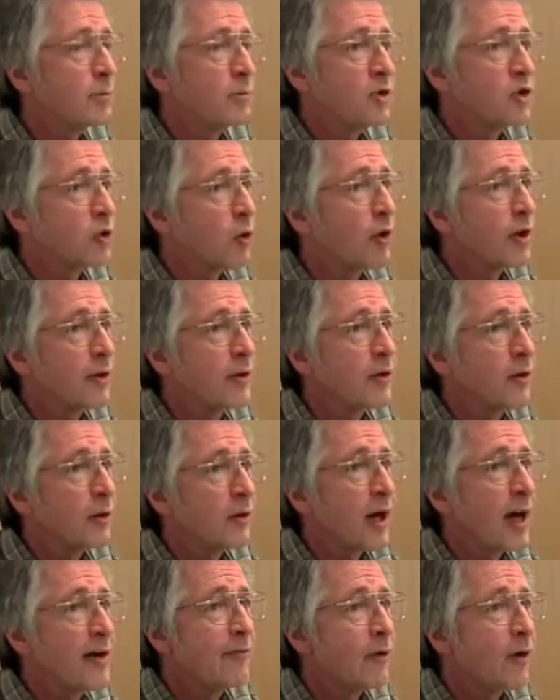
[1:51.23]
shorten your
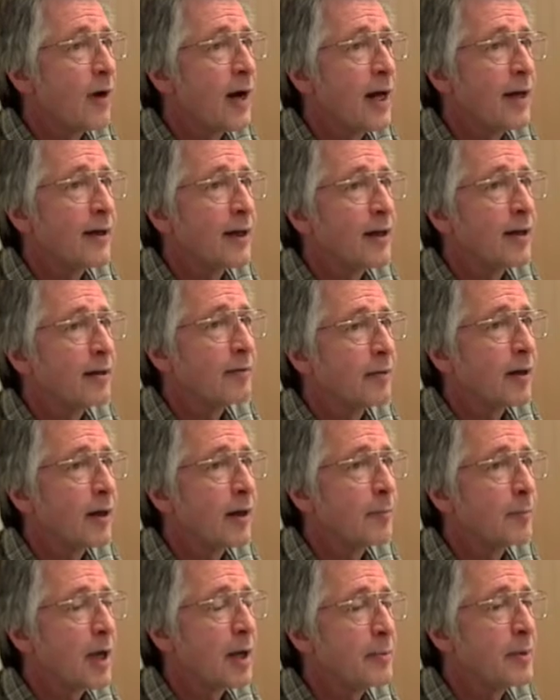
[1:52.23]
life or end it
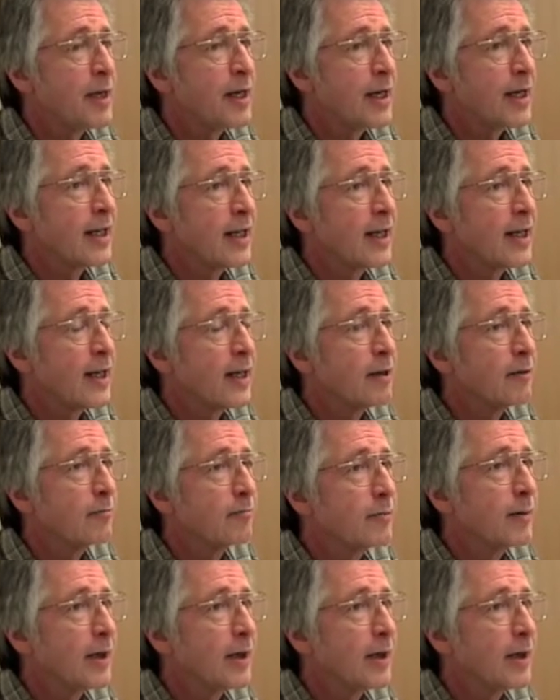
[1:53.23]
by being an idiot.